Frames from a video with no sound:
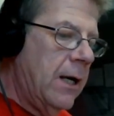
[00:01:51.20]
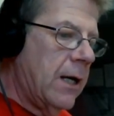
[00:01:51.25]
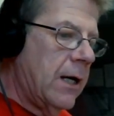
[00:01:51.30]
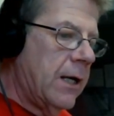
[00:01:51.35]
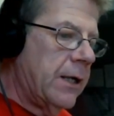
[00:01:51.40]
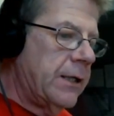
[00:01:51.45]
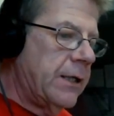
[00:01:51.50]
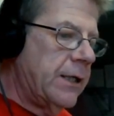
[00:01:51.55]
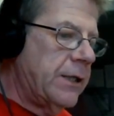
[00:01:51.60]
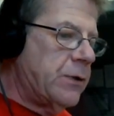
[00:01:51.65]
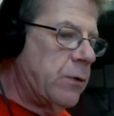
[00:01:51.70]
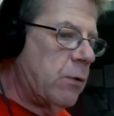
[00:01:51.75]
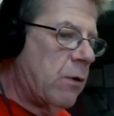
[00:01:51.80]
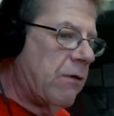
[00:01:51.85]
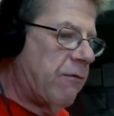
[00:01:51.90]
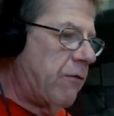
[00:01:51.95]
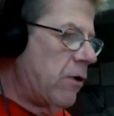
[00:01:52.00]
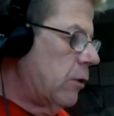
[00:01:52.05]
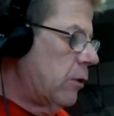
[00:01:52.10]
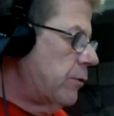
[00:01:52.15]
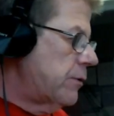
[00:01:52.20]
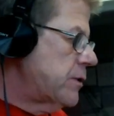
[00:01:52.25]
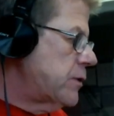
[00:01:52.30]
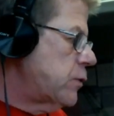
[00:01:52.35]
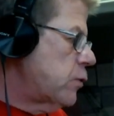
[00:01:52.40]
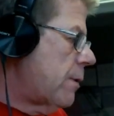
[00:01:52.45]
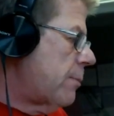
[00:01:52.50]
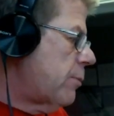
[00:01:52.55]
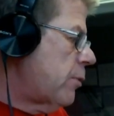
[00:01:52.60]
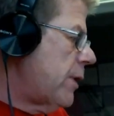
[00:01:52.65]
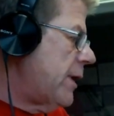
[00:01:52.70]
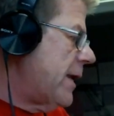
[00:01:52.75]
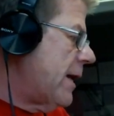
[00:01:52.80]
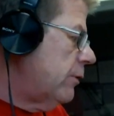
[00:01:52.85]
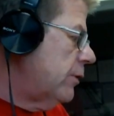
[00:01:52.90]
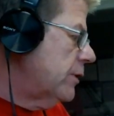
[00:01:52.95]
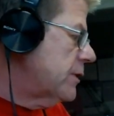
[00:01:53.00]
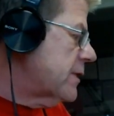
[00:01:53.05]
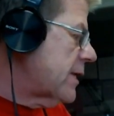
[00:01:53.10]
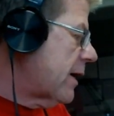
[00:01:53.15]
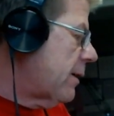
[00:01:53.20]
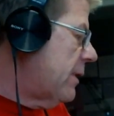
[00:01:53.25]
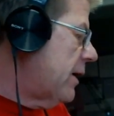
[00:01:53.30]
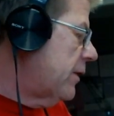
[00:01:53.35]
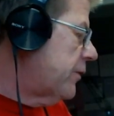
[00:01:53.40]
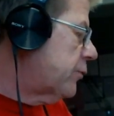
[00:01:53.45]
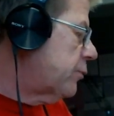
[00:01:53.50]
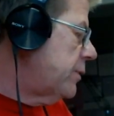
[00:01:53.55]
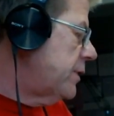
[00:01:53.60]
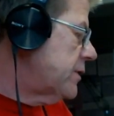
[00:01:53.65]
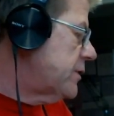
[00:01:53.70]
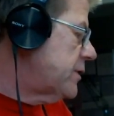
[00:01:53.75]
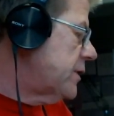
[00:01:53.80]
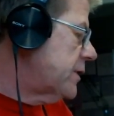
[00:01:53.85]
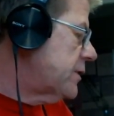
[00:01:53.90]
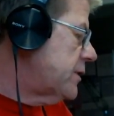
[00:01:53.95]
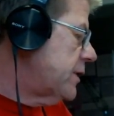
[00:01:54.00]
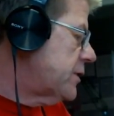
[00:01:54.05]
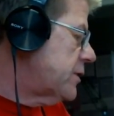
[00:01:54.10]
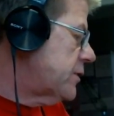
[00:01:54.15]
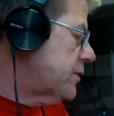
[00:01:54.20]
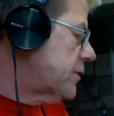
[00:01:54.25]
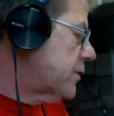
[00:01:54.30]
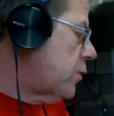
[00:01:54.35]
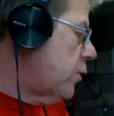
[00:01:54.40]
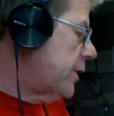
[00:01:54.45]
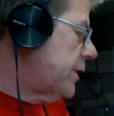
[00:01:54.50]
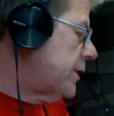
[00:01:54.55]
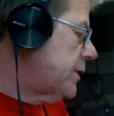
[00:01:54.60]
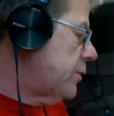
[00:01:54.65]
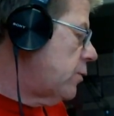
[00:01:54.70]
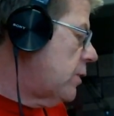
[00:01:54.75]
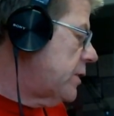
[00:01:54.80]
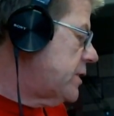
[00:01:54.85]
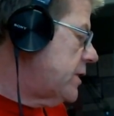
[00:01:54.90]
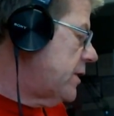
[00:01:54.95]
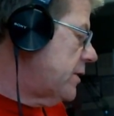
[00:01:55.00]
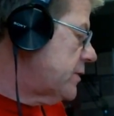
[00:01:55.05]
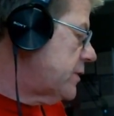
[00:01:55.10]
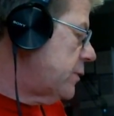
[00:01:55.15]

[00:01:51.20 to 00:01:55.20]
need to follow the storm. But right now, it looks like about 3 to 6 inches, according to Chelsea